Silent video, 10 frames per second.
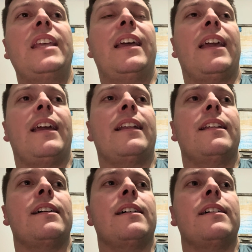And
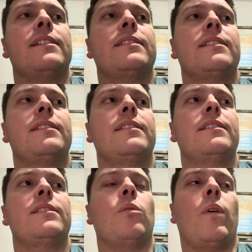
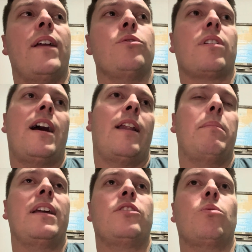the waves were kind of
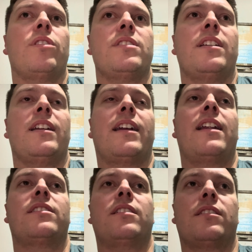big towards the end, kind
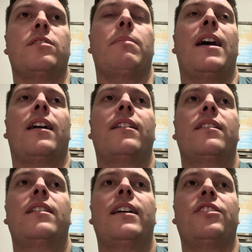of sucked us back.
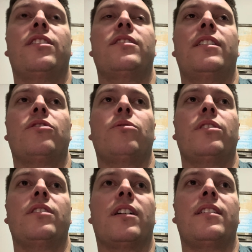As you can see, I was sort
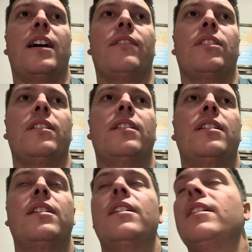of duck diving
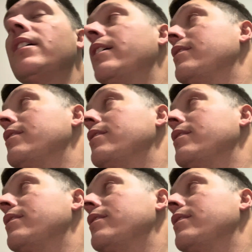and